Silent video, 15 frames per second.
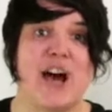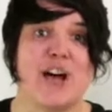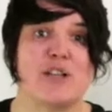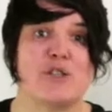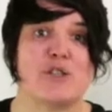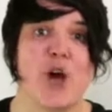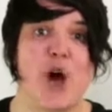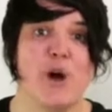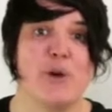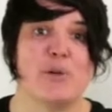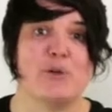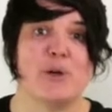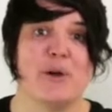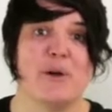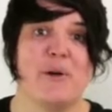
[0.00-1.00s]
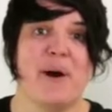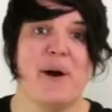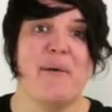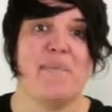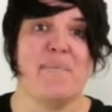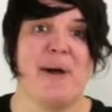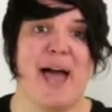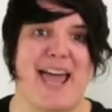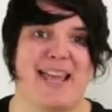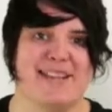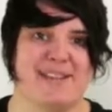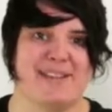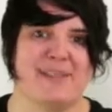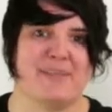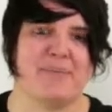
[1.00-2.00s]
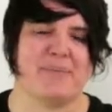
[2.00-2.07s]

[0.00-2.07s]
a total mess.